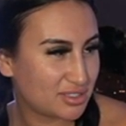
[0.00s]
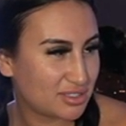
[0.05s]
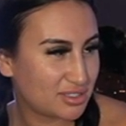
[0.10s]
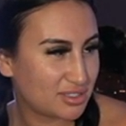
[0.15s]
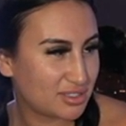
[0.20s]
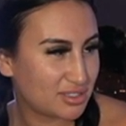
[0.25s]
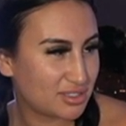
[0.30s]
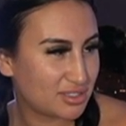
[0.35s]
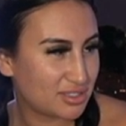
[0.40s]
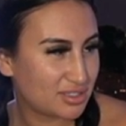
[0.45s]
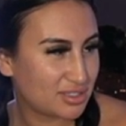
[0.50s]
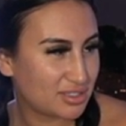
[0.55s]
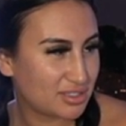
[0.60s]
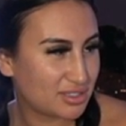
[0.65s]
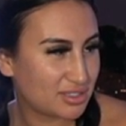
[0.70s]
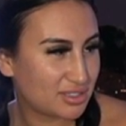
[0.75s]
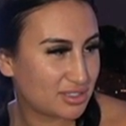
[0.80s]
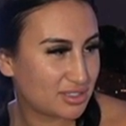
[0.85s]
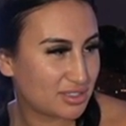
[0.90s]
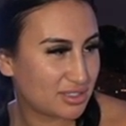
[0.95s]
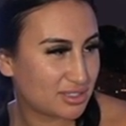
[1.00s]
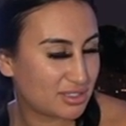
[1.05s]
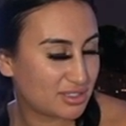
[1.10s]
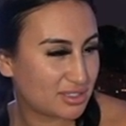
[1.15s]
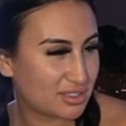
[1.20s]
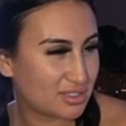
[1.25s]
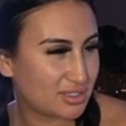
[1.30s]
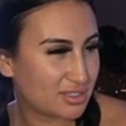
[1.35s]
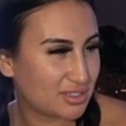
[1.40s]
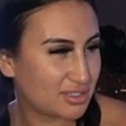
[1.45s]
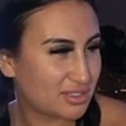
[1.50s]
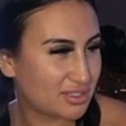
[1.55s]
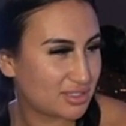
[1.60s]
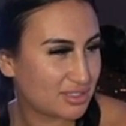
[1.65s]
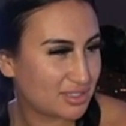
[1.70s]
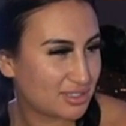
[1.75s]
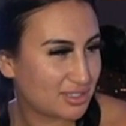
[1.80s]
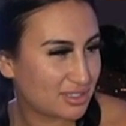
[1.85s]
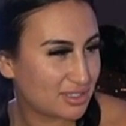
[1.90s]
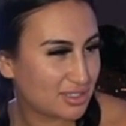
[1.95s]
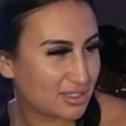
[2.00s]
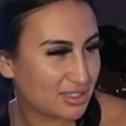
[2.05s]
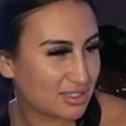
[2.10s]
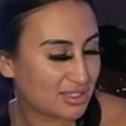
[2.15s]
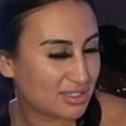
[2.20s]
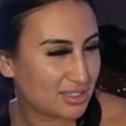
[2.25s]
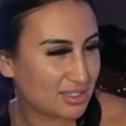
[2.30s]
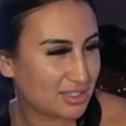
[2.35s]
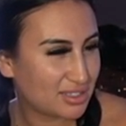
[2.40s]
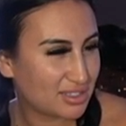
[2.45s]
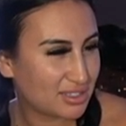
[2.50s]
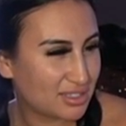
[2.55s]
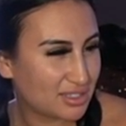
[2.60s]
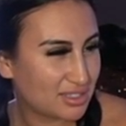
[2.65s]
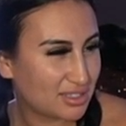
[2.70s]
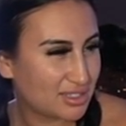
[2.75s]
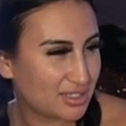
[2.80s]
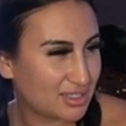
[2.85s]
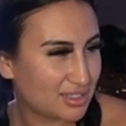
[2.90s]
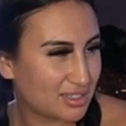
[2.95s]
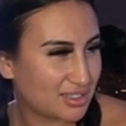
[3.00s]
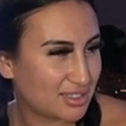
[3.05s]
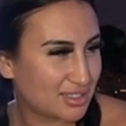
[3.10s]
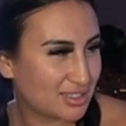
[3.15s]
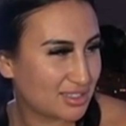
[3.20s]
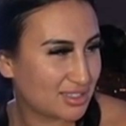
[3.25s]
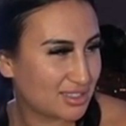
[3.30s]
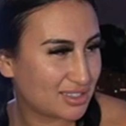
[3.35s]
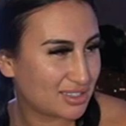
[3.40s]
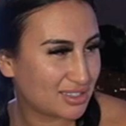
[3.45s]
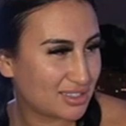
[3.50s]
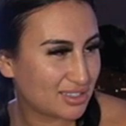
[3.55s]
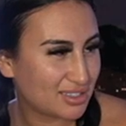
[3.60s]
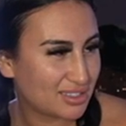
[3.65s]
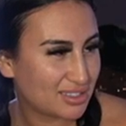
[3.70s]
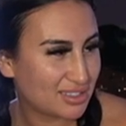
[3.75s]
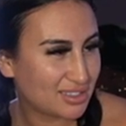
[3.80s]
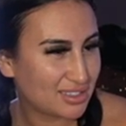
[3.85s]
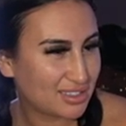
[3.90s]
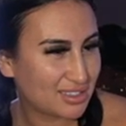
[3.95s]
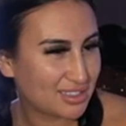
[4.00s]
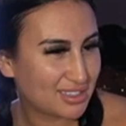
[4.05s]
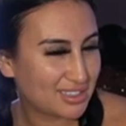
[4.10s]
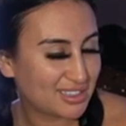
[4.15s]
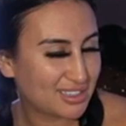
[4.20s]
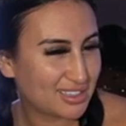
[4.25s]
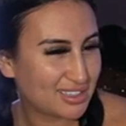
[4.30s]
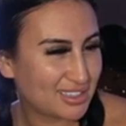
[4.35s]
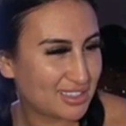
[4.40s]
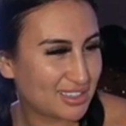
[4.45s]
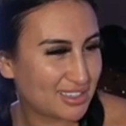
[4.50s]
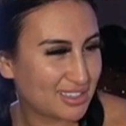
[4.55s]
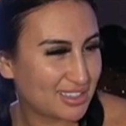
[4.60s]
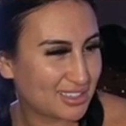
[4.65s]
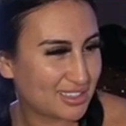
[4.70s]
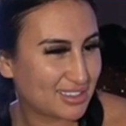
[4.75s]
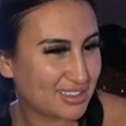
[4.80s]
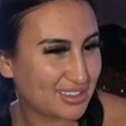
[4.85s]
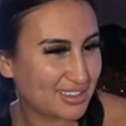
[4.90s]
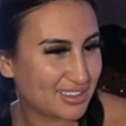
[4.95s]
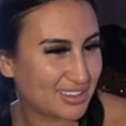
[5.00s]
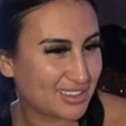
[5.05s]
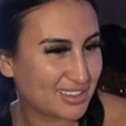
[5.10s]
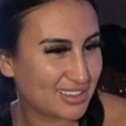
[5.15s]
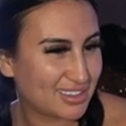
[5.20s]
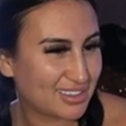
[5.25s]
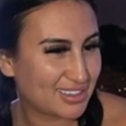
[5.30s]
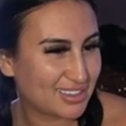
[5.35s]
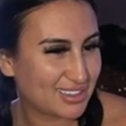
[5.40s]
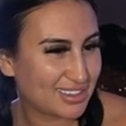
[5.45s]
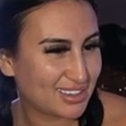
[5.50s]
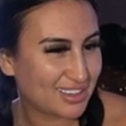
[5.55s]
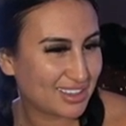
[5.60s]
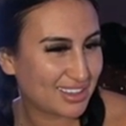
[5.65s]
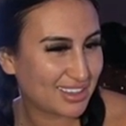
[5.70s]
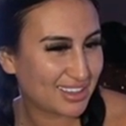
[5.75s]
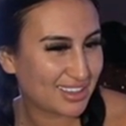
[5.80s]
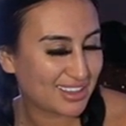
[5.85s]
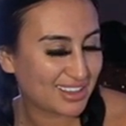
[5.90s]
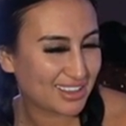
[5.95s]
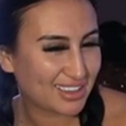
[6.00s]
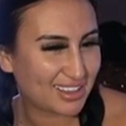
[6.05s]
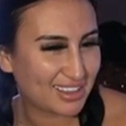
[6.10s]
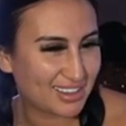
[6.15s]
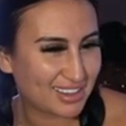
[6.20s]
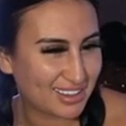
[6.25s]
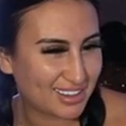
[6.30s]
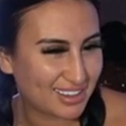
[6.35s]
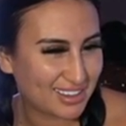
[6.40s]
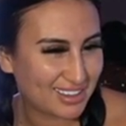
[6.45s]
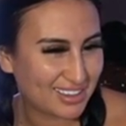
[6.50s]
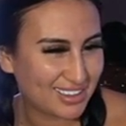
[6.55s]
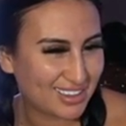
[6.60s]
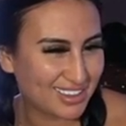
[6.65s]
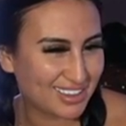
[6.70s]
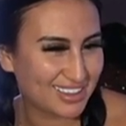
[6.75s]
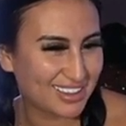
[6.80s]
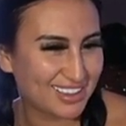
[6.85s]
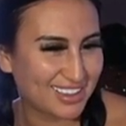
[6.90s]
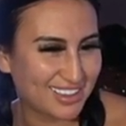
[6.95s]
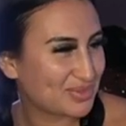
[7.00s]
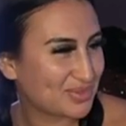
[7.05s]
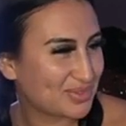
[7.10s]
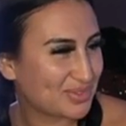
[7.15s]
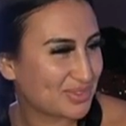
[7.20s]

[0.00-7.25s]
The person shown says nothing.